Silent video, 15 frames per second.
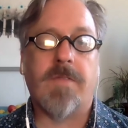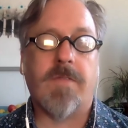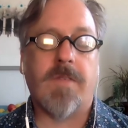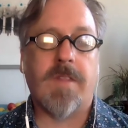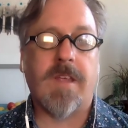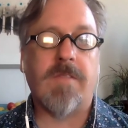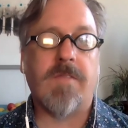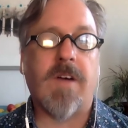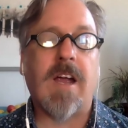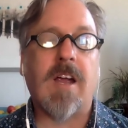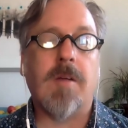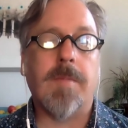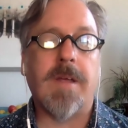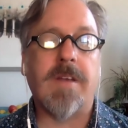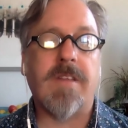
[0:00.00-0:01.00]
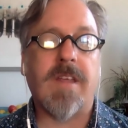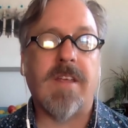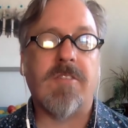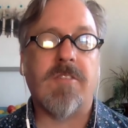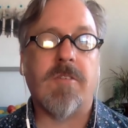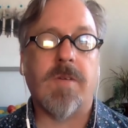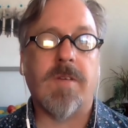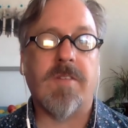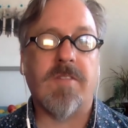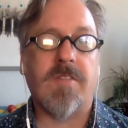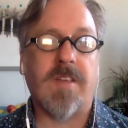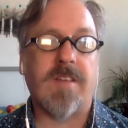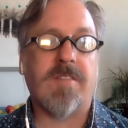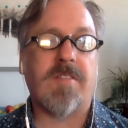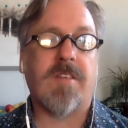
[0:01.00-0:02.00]
the environment is to
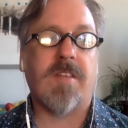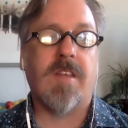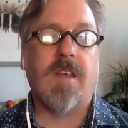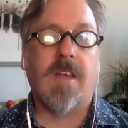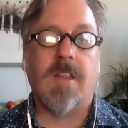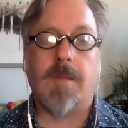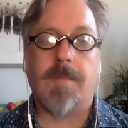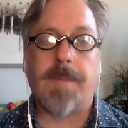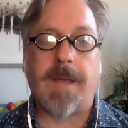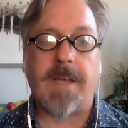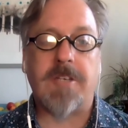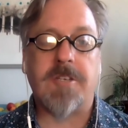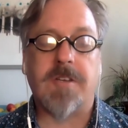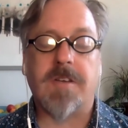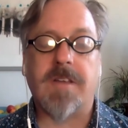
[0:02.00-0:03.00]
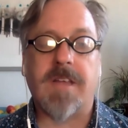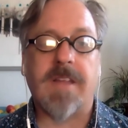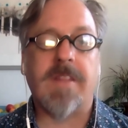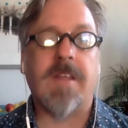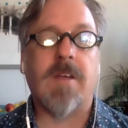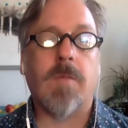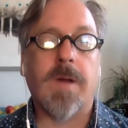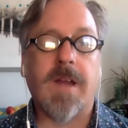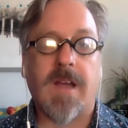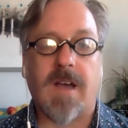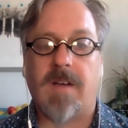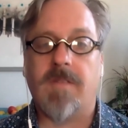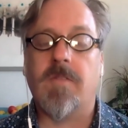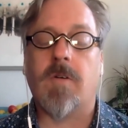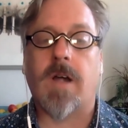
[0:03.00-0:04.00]
assist the patient in their
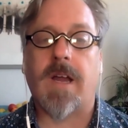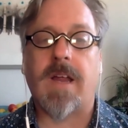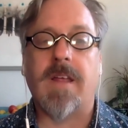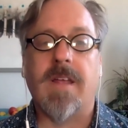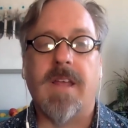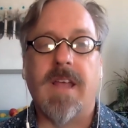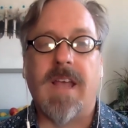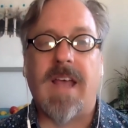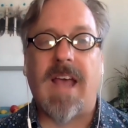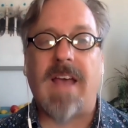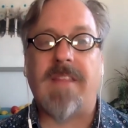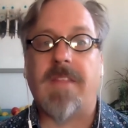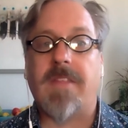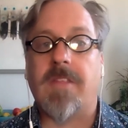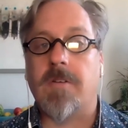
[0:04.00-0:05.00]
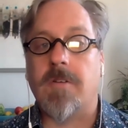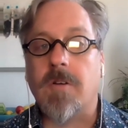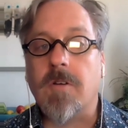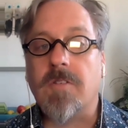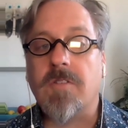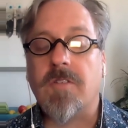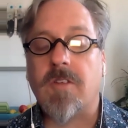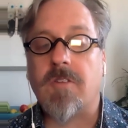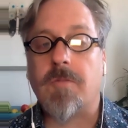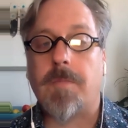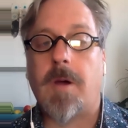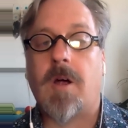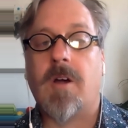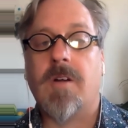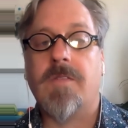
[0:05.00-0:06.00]
recovery, and that the nurse is
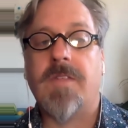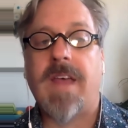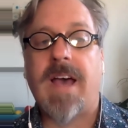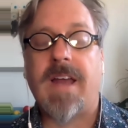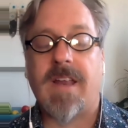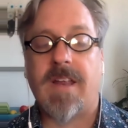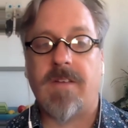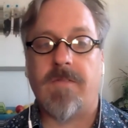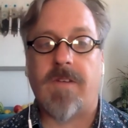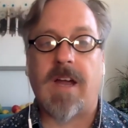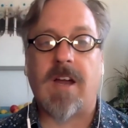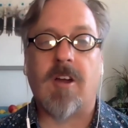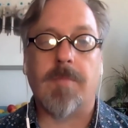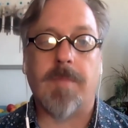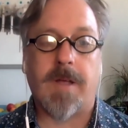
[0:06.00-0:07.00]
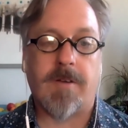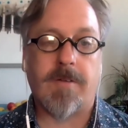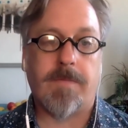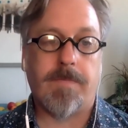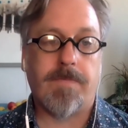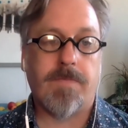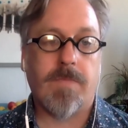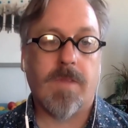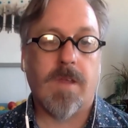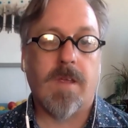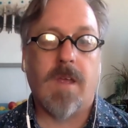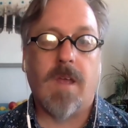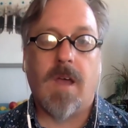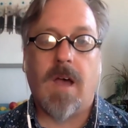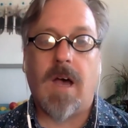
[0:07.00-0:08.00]
part of that environment.
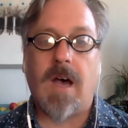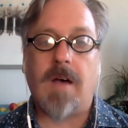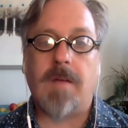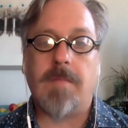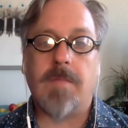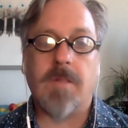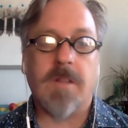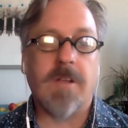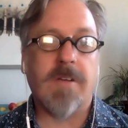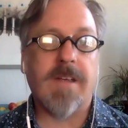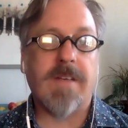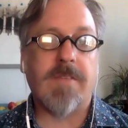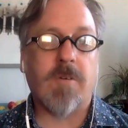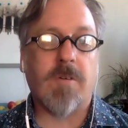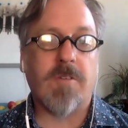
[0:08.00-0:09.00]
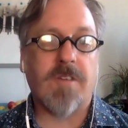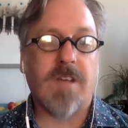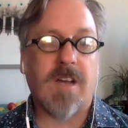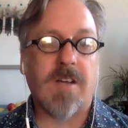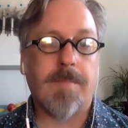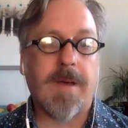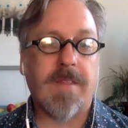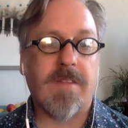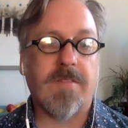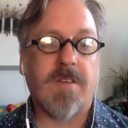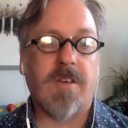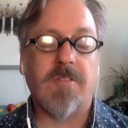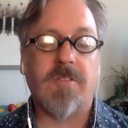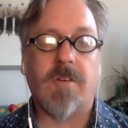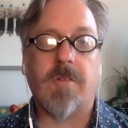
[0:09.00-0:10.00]
Leary, of course, talked about this
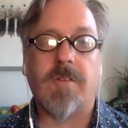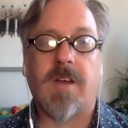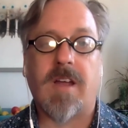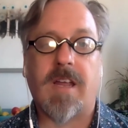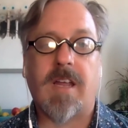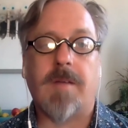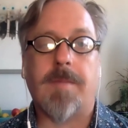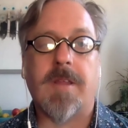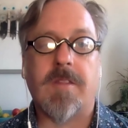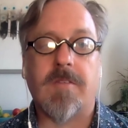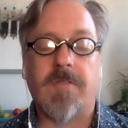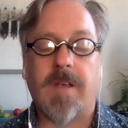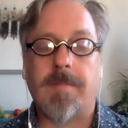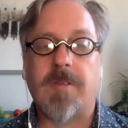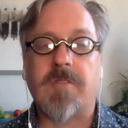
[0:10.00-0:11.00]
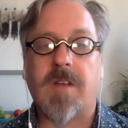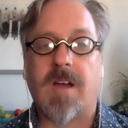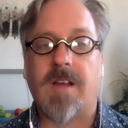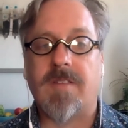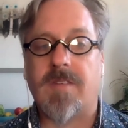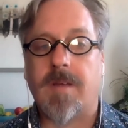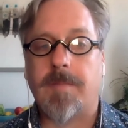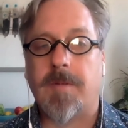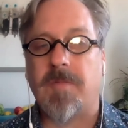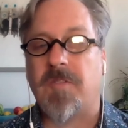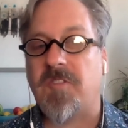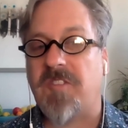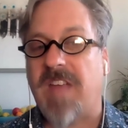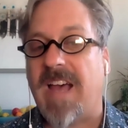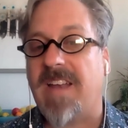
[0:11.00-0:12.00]
also, talking about the famous concept of
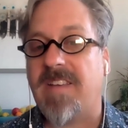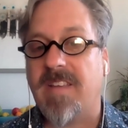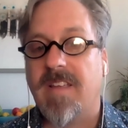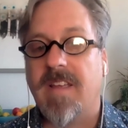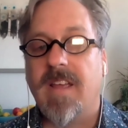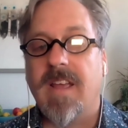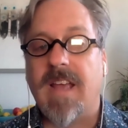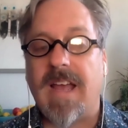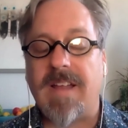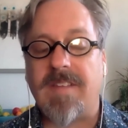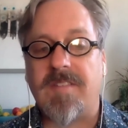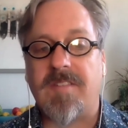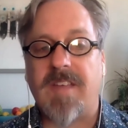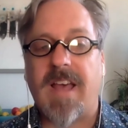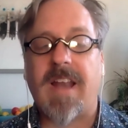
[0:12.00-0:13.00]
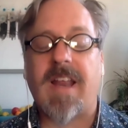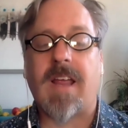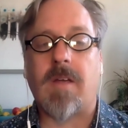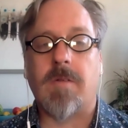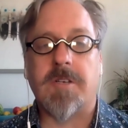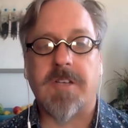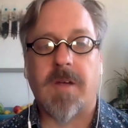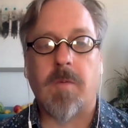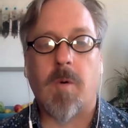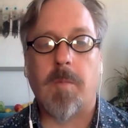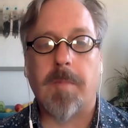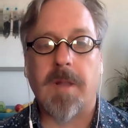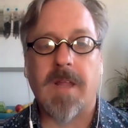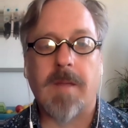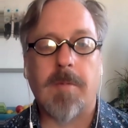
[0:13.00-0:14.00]
set and setting, which I won't
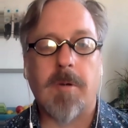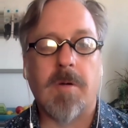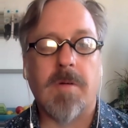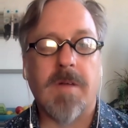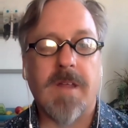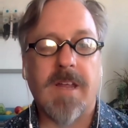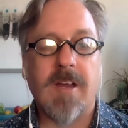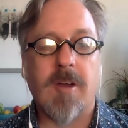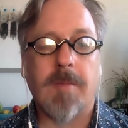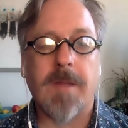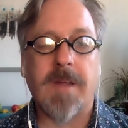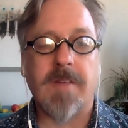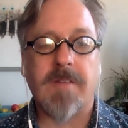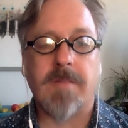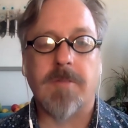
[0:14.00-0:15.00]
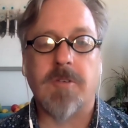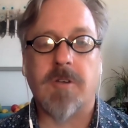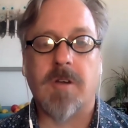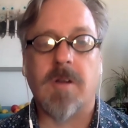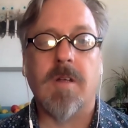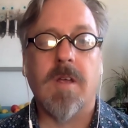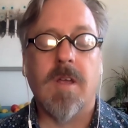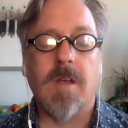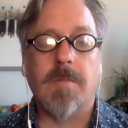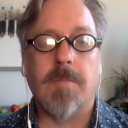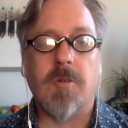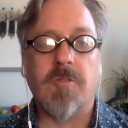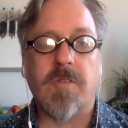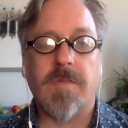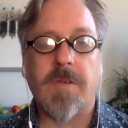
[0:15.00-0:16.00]
belabor here because I'm sure
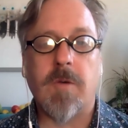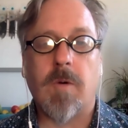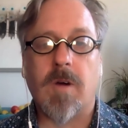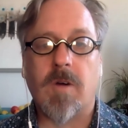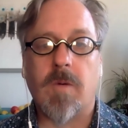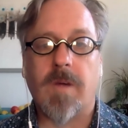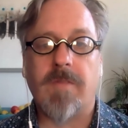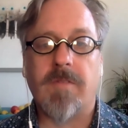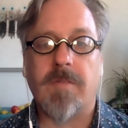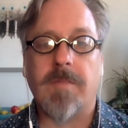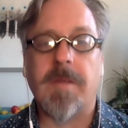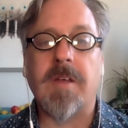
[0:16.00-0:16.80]
most of you are quite familiar